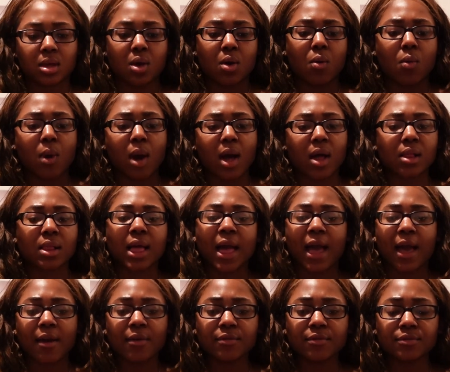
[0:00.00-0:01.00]
a while
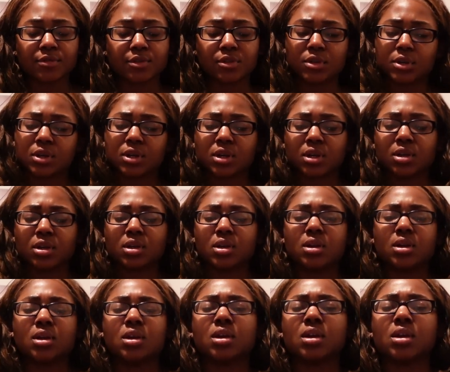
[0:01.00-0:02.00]
after,
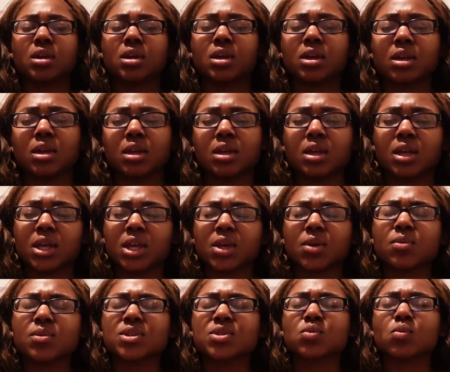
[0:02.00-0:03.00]

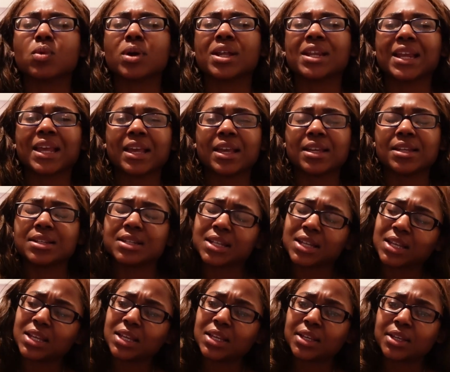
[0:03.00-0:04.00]
it was one
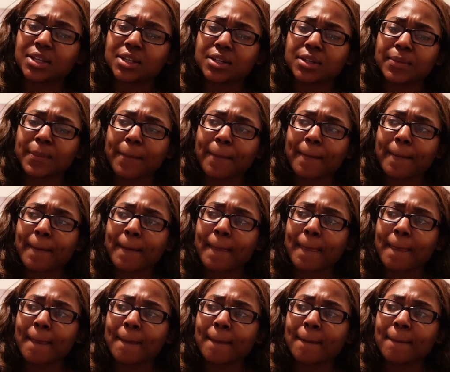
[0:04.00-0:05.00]
eighteen.
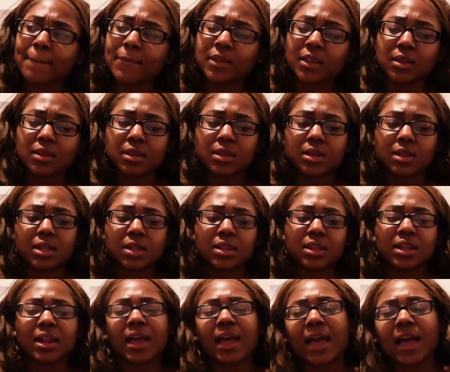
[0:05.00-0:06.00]
And
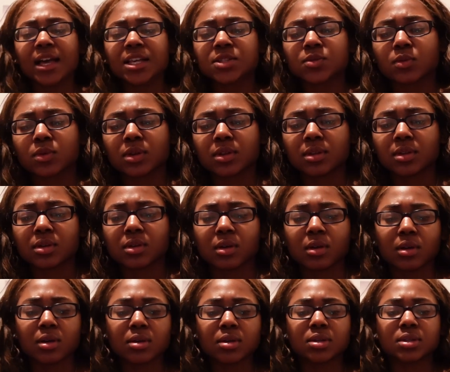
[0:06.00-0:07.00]
then I asked one of the
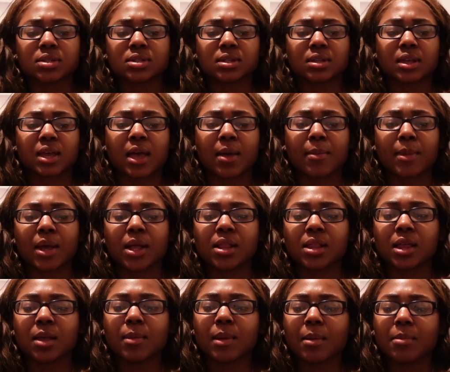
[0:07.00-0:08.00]
girls at my
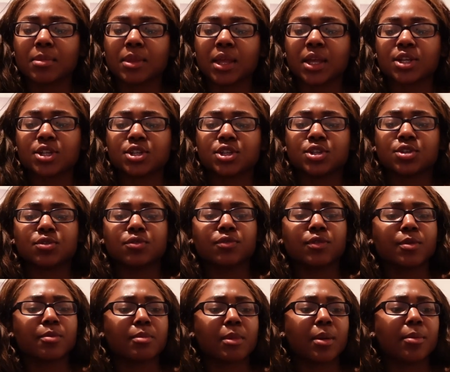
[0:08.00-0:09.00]
club, I'm like, do you
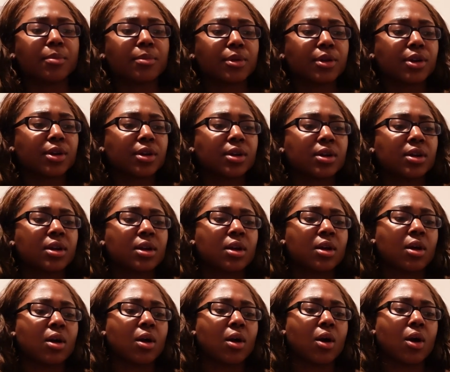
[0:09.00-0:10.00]
remember
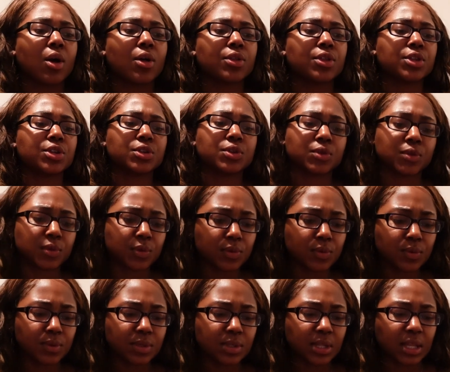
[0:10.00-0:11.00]
on the
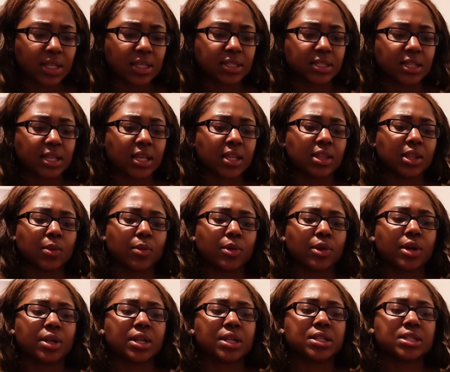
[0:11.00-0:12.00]
news they said they were
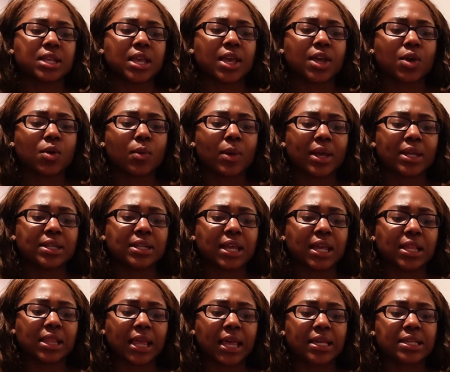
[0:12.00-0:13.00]
going to take away
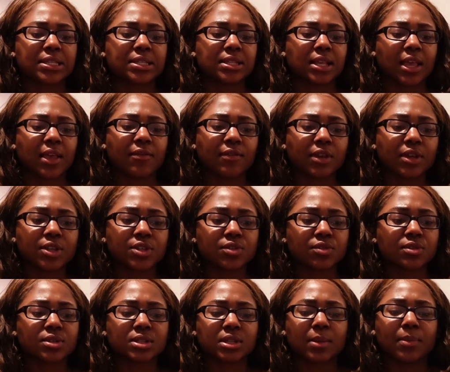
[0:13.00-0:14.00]
daylight savings
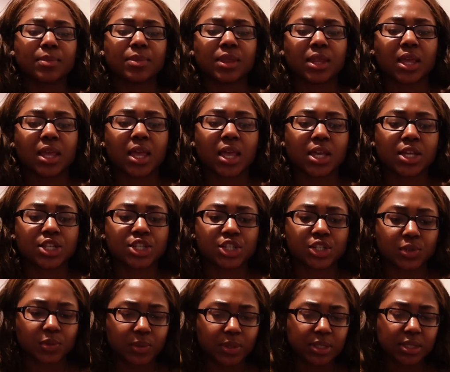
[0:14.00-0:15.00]
or something? And
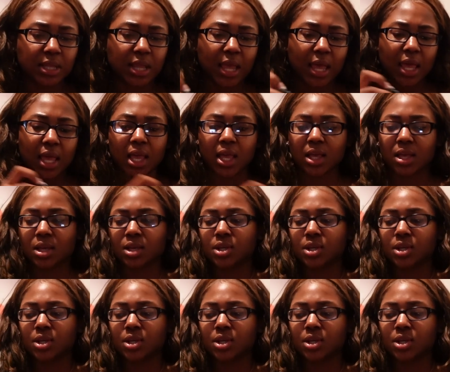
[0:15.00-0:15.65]
she was like,